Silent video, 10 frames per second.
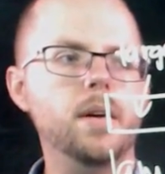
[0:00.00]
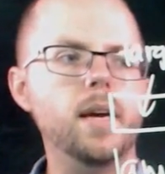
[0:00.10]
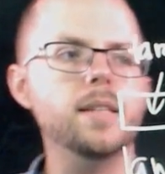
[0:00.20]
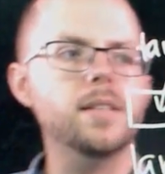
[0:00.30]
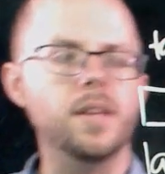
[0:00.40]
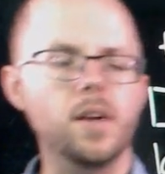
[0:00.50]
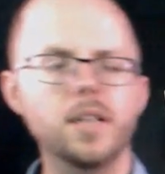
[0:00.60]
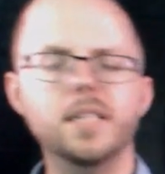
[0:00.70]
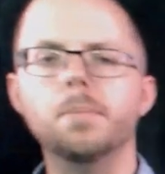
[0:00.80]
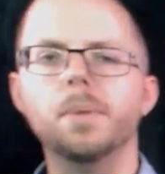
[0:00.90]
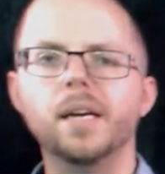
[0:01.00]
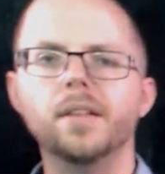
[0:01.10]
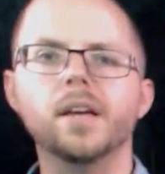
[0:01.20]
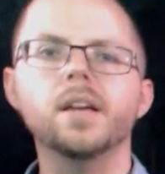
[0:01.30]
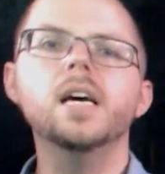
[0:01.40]
Okay, so the idea being
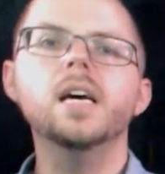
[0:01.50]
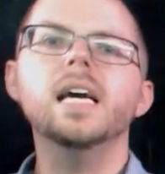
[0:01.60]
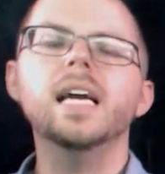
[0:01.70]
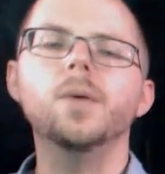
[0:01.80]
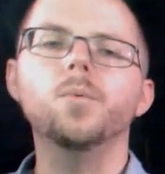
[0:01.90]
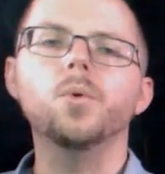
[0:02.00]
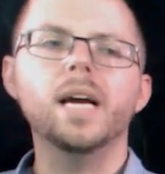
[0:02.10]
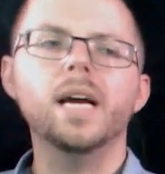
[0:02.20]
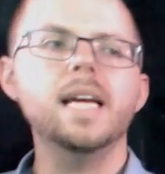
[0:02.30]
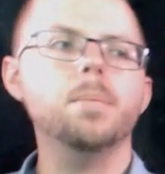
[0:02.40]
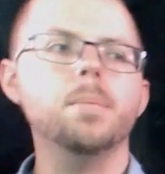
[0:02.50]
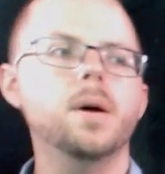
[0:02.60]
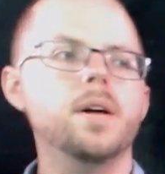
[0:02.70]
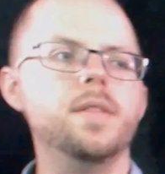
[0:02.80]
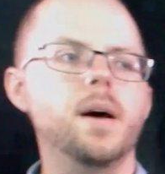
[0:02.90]
that it will heat up
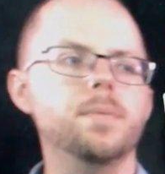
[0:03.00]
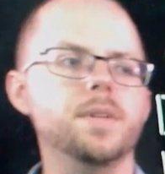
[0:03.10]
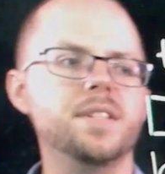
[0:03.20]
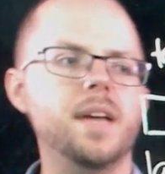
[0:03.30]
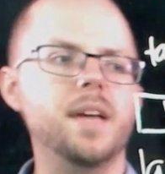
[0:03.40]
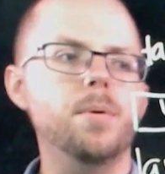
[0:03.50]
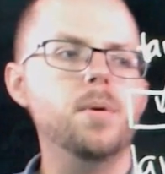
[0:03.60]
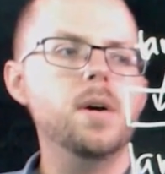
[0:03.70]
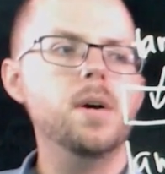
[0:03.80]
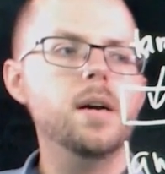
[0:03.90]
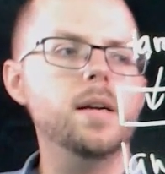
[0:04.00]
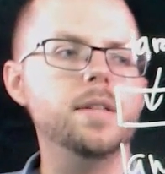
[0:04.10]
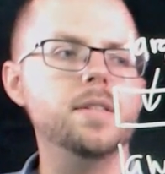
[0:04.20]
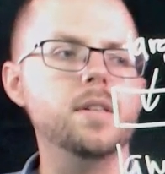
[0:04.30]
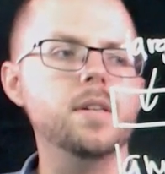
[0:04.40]
the, the sample.
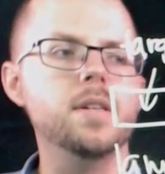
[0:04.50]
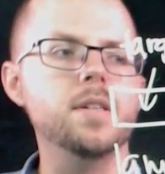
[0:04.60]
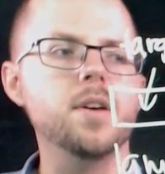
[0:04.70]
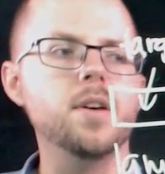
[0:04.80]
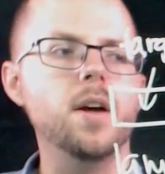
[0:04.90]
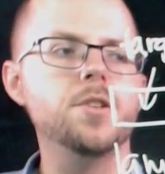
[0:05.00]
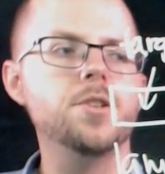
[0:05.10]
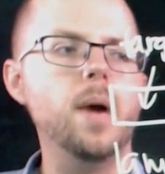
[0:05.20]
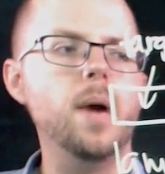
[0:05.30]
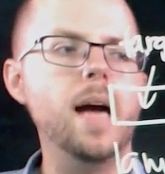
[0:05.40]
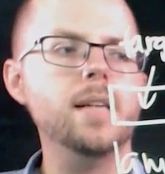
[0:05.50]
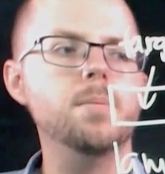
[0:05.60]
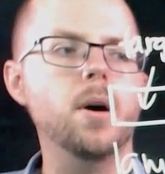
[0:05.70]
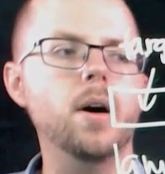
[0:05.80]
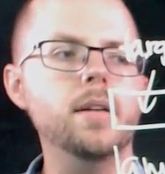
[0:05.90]
It's designed to
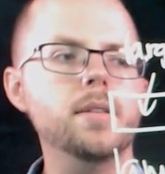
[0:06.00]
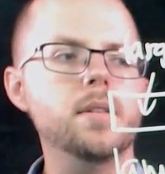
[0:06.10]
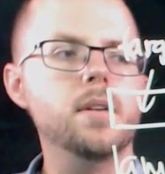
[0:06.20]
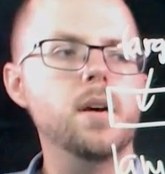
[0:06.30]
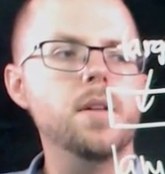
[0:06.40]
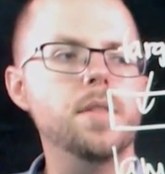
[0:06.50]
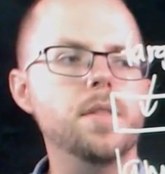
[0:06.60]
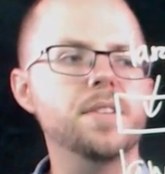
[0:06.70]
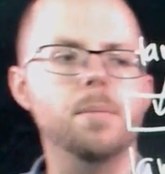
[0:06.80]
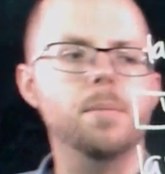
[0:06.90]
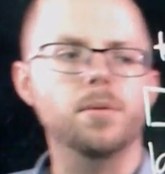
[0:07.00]
atomize the sample.